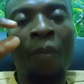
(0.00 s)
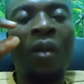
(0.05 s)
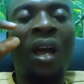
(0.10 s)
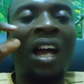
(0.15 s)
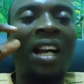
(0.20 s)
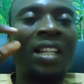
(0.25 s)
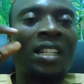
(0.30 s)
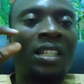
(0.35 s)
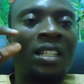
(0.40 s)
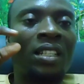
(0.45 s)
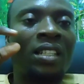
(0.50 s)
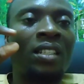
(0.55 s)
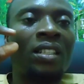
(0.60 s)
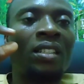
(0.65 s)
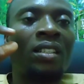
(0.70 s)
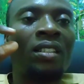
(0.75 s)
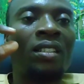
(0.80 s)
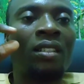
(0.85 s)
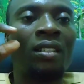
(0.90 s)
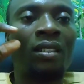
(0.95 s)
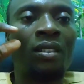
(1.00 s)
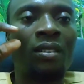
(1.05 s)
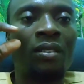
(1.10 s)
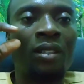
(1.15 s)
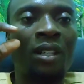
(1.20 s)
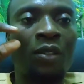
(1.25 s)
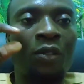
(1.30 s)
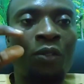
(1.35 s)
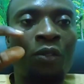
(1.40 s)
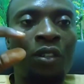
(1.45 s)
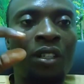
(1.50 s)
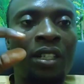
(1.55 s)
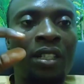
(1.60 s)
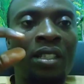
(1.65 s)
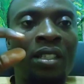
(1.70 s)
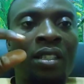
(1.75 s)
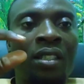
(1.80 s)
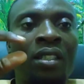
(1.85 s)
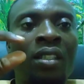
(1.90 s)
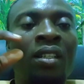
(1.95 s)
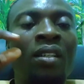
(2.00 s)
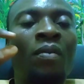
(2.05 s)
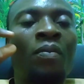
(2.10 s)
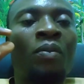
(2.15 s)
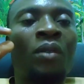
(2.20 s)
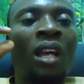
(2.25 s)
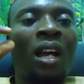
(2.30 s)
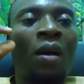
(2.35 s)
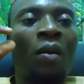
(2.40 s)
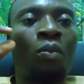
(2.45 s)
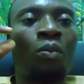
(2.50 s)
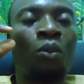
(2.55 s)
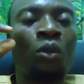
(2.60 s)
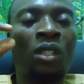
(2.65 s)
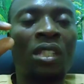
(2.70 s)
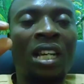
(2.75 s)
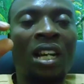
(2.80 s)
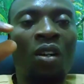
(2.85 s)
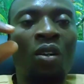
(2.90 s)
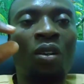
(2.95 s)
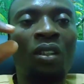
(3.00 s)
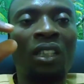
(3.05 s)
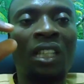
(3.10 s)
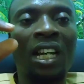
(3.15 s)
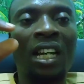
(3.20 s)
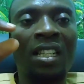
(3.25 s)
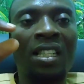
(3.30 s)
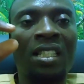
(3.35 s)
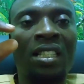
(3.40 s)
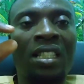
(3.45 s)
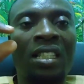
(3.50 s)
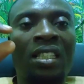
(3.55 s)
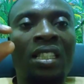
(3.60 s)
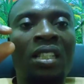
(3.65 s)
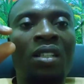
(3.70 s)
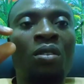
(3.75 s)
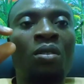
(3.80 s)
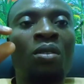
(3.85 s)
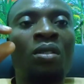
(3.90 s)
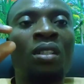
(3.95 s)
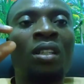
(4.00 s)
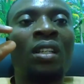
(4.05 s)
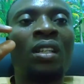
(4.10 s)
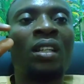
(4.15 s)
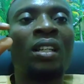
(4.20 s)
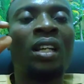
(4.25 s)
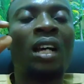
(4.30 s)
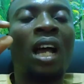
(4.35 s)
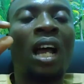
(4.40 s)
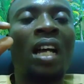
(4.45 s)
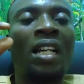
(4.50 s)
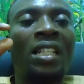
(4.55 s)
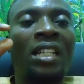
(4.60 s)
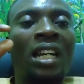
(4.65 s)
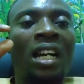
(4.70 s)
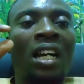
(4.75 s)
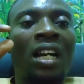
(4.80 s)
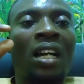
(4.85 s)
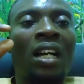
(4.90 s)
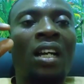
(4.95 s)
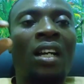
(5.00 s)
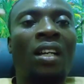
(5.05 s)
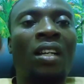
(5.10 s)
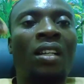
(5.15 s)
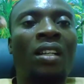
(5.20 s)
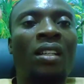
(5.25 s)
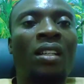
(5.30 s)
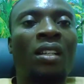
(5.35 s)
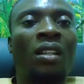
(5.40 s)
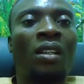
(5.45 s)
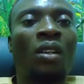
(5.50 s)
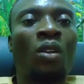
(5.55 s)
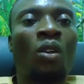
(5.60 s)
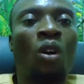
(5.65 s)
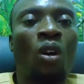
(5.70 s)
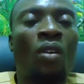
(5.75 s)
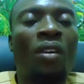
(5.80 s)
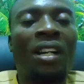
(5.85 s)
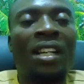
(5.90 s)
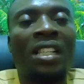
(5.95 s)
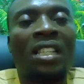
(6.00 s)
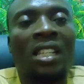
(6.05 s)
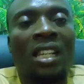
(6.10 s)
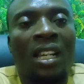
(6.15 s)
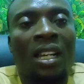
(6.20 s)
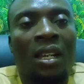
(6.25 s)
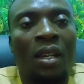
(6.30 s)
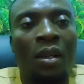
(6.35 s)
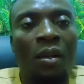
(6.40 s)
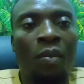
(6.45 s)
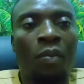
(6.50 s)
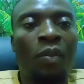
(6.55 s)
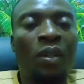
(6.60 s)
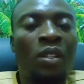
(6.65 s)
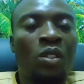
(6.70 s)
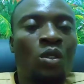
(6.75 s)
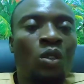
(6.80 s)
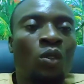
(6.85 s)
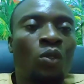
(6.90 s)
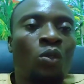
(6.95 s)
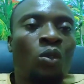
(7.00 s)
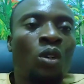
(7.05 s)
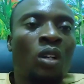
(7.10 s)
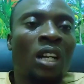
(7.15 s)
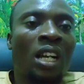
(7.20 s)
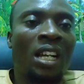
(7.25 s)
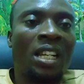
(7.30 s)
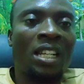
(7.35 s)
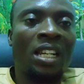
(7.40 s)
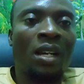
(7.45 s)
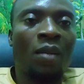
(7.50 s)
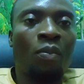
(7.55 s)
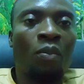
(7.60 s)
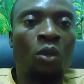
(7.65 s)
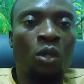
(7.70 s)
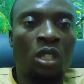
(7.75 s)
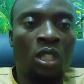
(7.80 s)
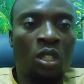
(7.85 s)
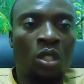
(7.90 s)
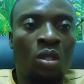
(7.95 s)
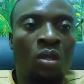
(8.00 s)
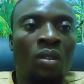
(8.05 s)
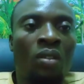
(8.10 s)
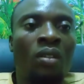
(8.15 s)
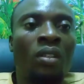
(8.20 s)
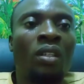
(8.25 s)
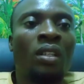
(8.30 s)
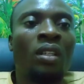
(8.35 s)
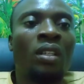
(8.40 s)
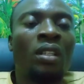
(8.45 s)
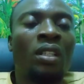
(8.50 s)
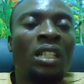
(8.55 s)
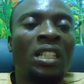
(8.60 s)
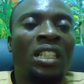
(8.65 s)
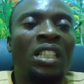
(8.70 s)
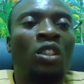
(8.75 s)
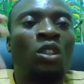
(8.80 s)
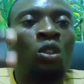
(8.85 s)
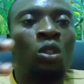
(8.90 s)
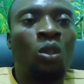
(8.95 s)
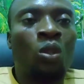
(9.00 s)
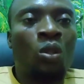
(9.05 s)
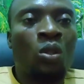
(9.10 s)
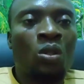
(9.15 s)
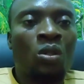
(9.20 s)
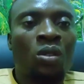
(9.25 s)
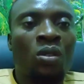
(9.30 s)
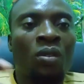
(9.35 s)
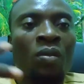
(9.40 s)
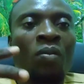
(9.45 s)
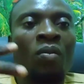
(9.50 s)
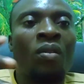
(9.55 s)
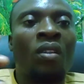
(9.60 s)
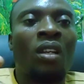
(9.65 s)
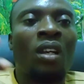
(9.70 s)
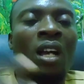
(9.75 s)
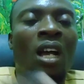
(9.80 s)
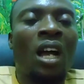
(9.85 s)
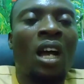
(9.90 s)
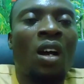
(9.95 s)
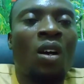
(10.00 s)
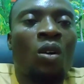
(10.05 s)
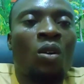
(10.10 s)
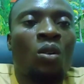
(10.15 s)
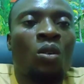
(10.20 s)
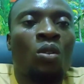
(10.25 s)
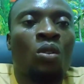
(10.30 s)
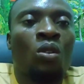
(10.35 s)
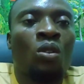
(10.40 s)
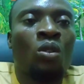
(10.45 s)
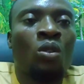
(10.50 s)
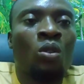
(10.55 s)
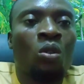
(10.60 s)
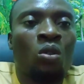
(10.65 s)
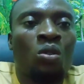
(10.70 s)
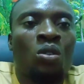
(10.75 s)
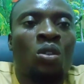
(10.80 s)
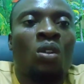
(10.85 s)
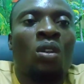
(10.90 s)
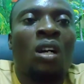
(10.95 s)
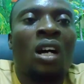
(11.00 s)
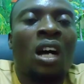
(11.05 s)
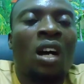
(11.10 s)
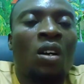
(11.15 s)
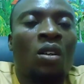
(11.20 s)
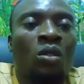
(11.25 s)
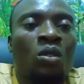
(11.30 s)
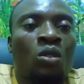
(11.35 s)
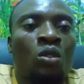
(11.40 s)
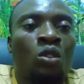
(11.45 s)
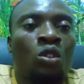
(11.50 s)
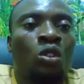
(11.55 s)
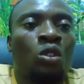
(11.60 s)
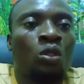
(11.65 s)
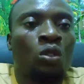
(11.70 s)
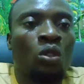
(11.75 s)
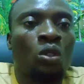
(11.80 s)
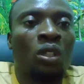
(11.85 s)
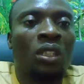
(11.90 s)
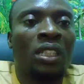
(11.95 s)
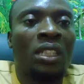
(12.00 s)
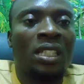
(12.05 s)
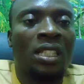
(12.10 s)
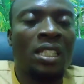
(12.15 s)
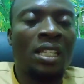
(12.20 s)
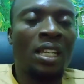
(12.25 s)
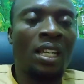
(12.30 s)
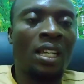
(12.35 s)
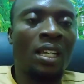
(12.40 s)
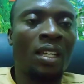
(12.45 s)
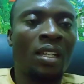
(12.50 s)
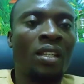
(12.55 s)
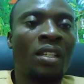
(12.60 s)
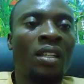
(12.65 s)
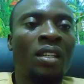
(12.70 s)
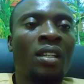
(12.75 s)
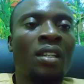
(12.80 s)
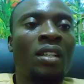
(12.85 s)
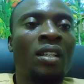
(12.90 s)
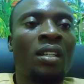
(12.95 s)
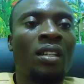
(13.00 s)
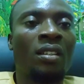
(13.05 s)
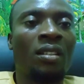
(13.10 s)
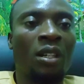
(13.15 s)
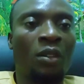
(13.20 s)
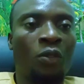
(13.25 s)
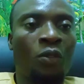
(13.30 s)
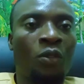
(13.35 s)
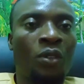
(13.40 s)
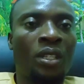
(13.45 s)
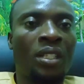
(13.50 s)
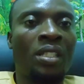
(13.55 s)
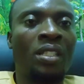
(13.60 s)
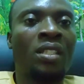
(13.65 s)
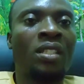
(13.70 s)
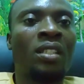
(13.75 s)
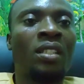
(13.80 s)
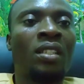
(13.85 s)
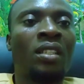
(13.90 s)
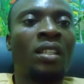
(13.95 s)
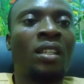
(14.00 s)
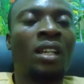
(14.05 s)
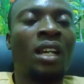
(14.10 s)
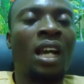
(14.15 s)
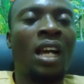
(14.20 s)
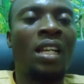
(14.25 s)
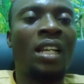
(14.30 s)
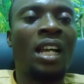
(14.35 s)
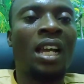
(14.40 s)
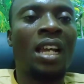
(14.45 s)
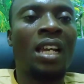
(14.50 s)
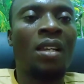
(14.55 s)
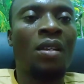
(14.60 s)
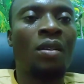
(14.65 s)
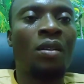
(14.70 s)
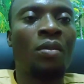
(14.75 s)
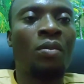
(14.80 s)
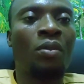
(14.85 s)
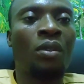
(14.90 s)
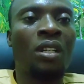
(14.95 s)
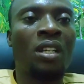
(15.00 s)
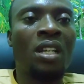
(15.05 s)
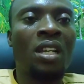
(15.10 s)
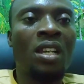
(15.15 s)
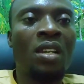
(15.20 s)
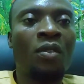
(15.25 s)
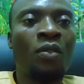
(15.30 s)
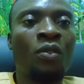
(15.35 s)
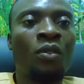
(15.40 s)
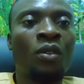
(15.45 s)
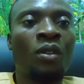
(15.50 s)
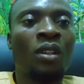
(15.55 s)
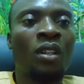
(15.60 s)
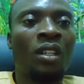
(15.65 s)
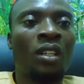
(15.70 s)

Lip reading: and the referees, and put their contact details and their current place of work and their position. This shows how close or how good you know these referees. And I believe